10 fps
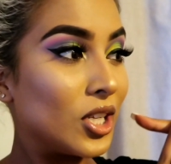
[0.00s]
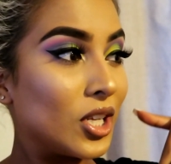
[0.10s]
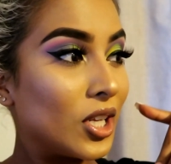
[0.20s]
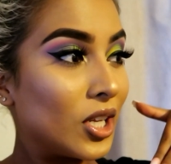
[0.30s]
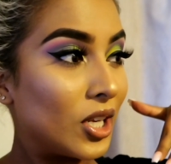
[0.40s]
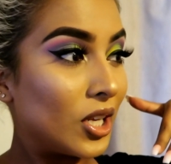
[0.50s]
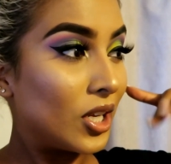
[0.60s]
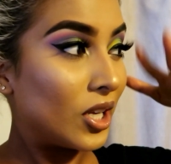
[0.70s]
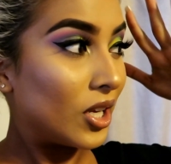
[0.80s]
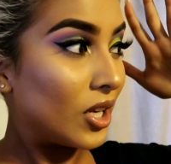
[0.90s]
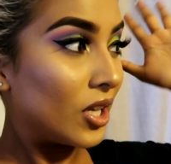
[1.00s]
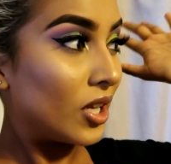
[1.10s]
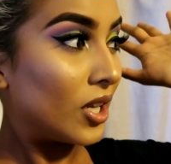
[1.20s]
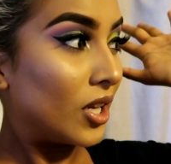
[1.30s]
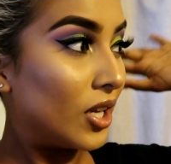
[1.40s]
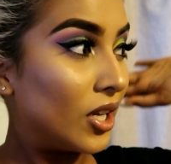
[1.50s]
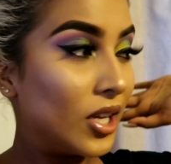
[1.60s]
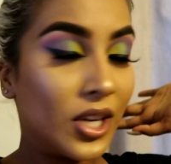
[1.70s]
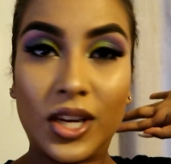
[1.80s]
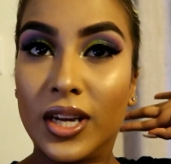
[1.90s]

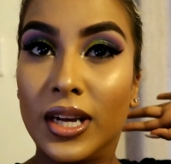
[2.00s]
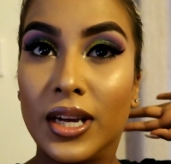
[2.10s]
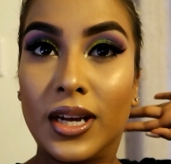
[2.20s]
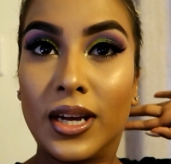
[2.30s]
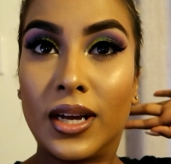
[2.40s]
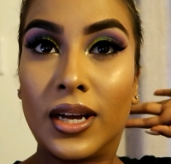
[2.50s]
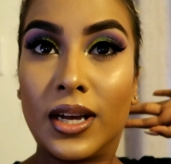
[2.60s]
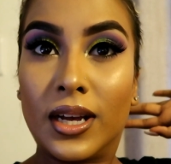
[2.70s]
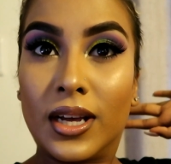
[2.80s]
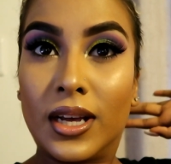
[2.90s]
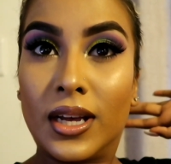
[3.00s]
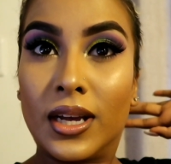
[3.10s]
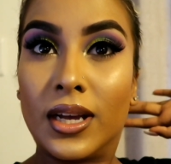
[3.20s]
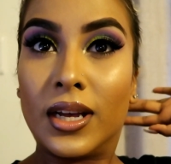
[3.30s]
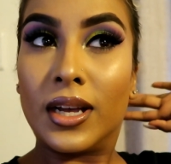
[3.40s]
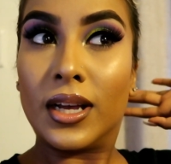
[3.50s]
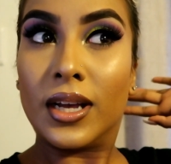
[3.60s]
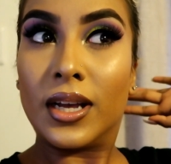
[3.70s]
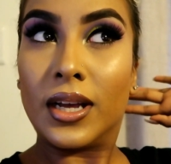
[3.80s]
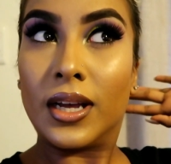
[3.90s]

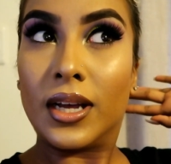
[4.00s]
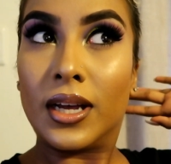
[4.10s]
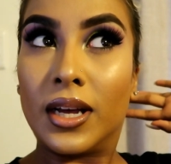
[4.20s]
Nothing is said.